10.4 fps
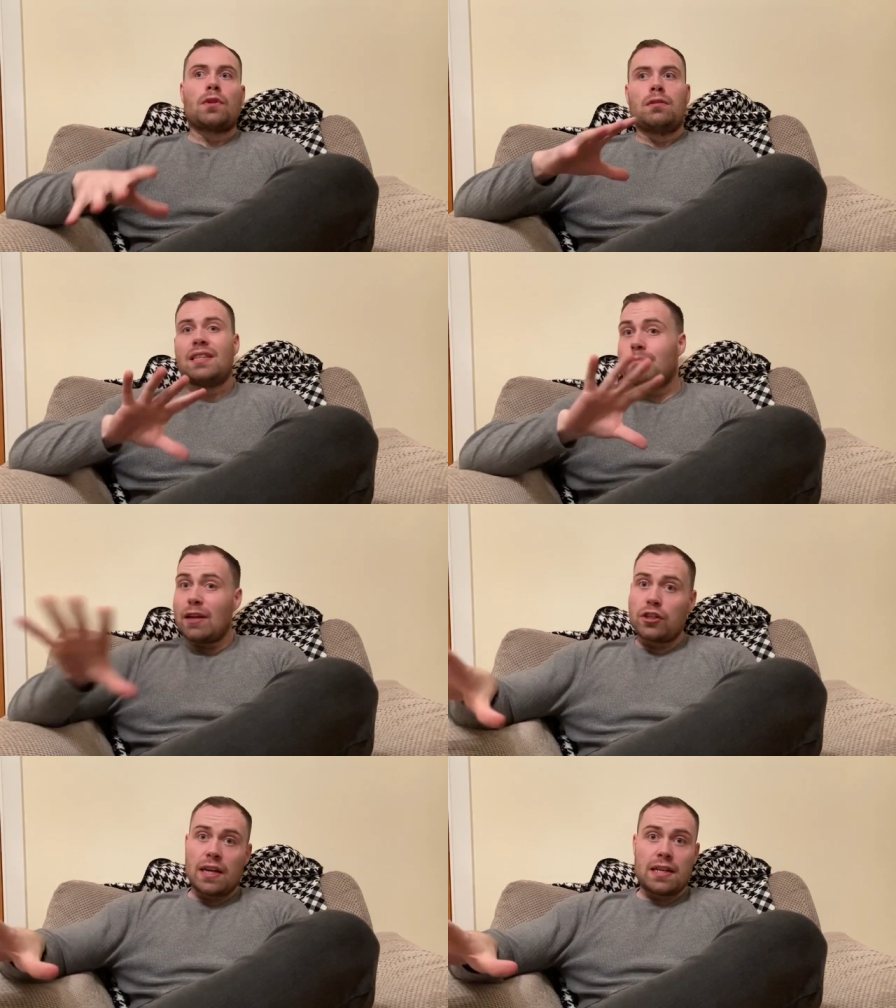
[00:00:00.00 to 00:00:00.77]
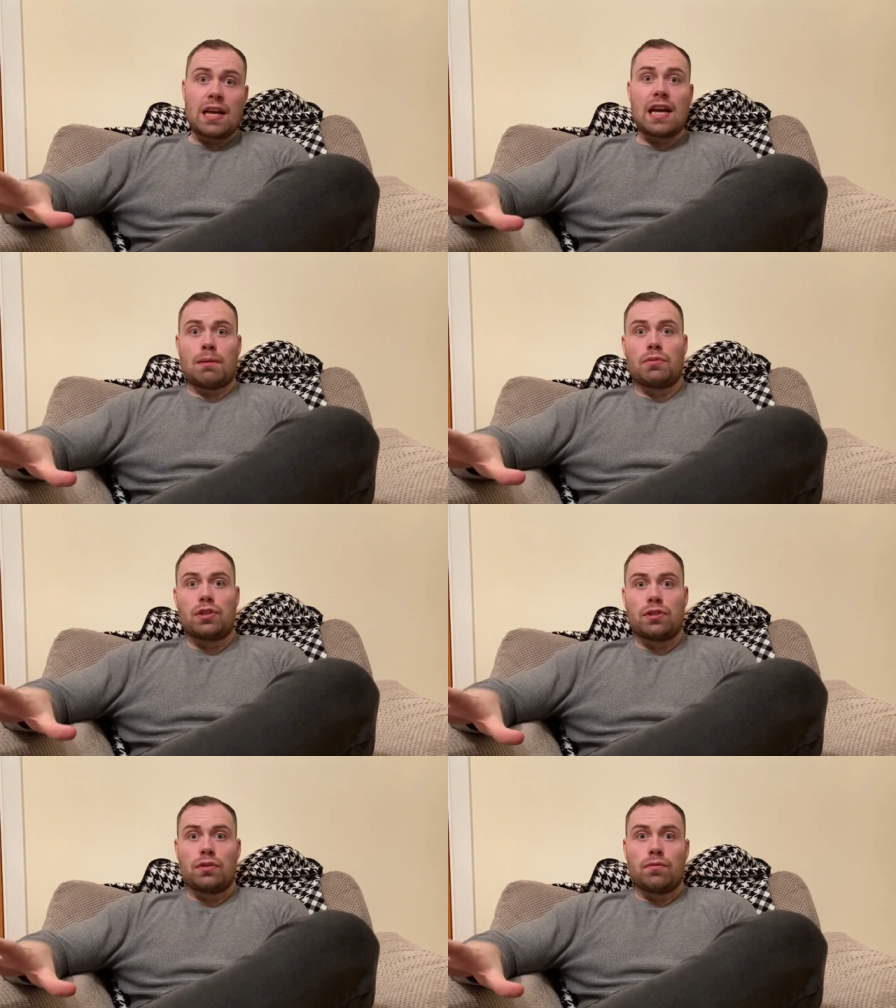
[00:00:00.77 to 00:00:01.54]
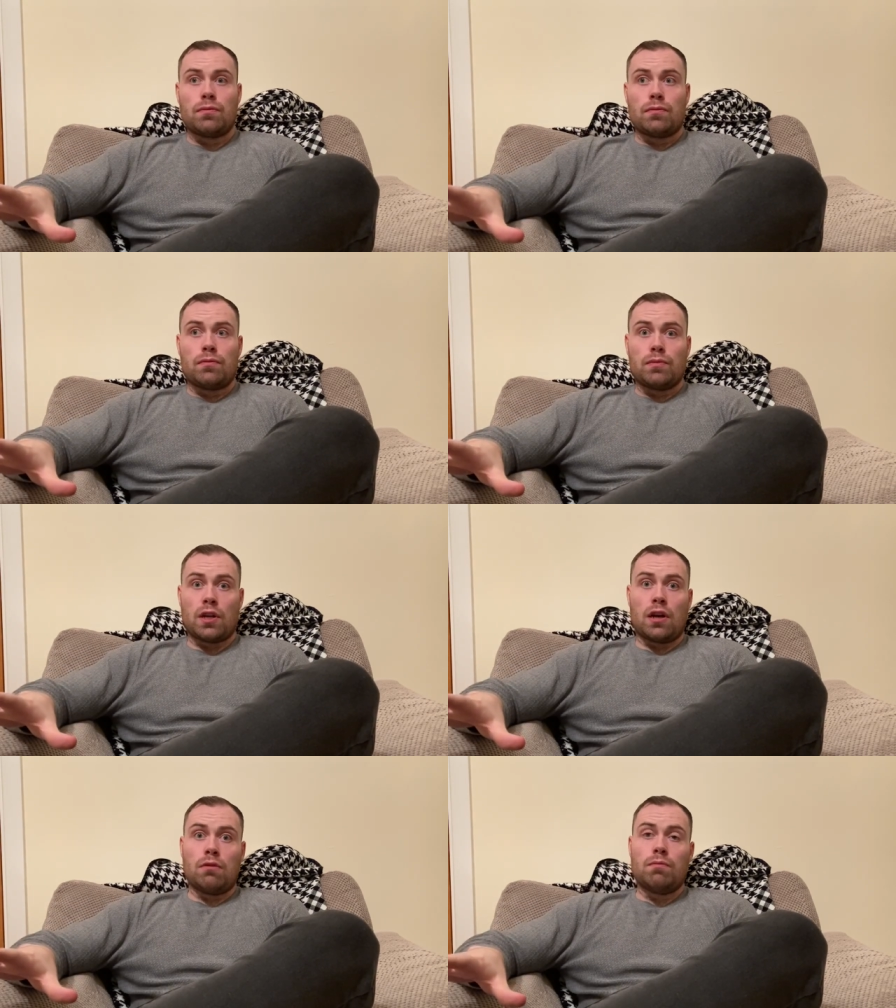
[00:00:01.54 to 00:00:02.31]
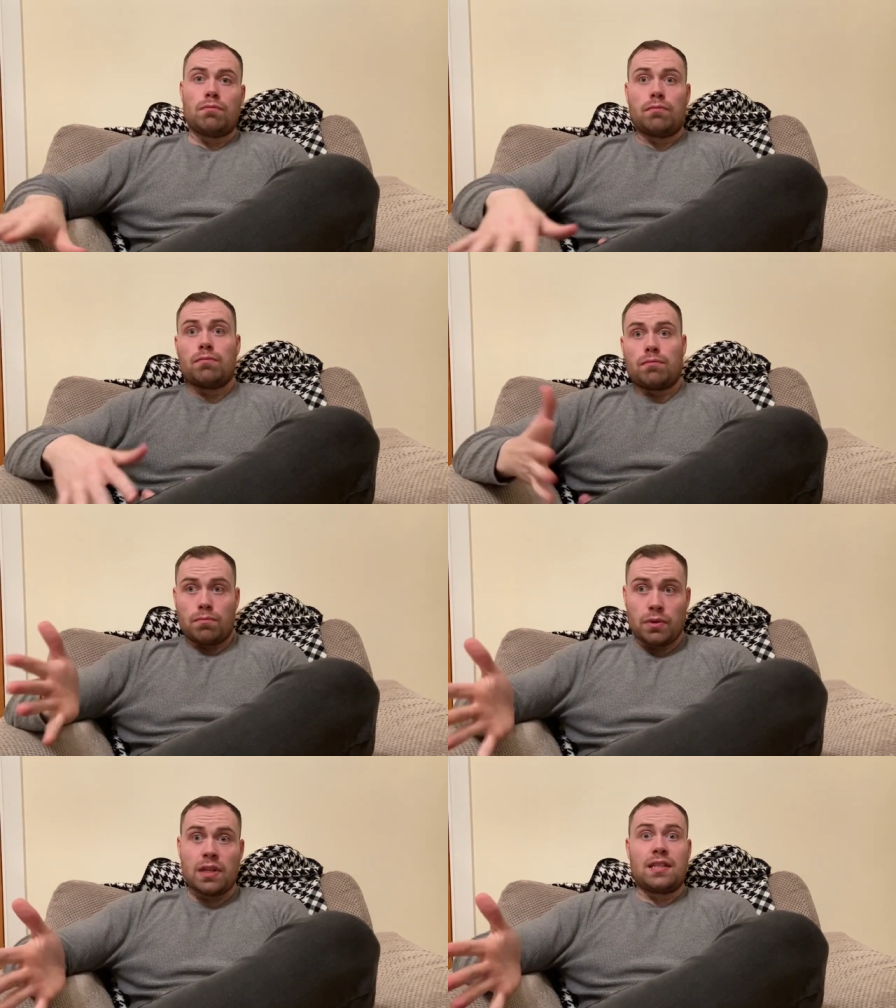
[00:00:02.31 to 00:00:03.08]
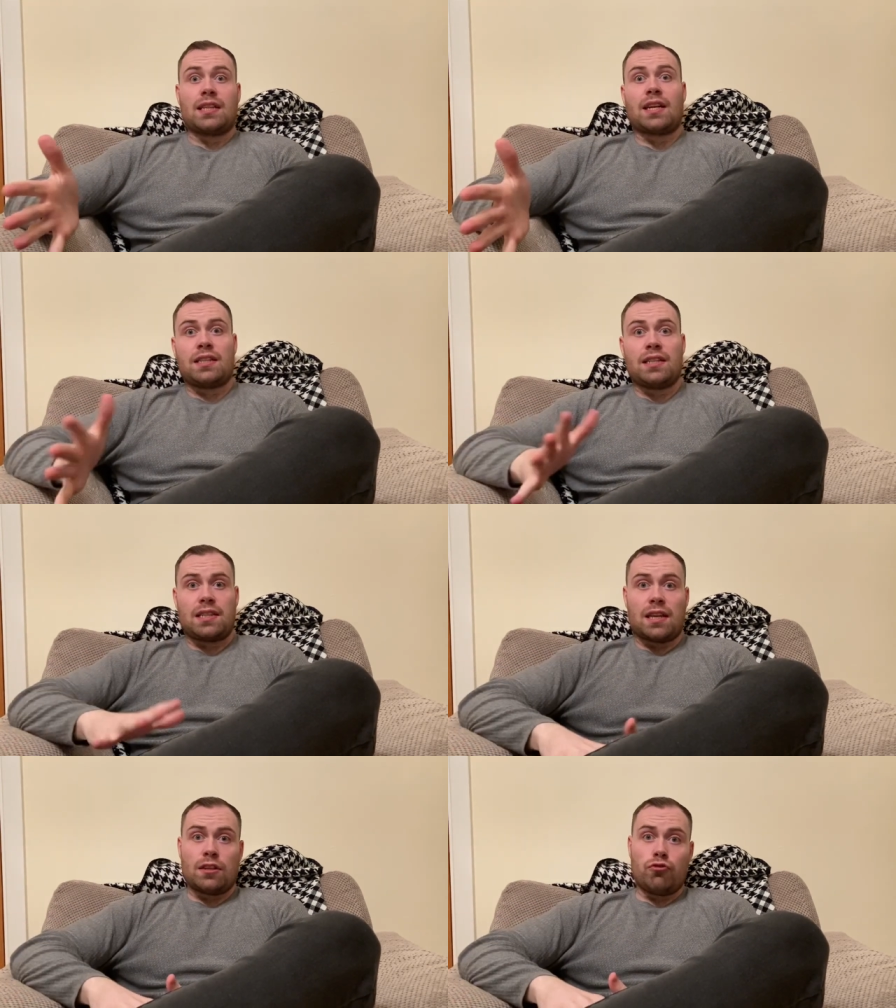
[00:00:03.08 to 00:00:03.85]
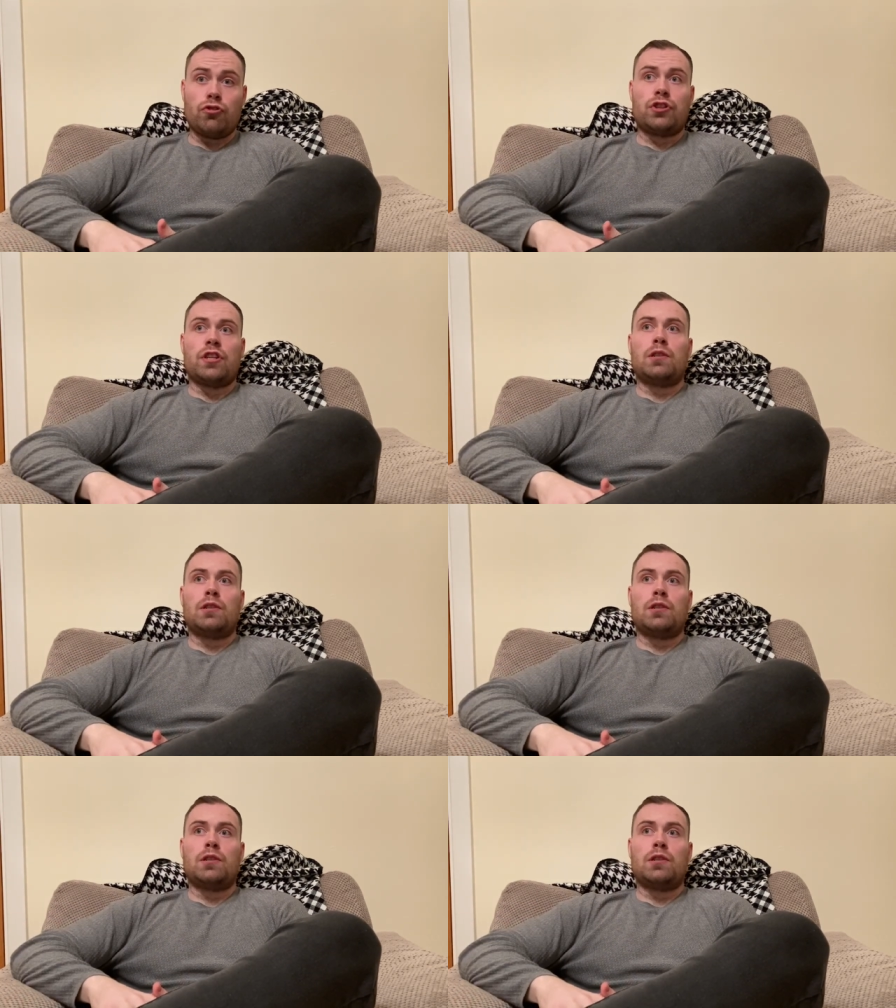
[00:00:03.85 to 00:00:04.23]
Didn't mention any names, you know, but he said that's his stance on drug cheats.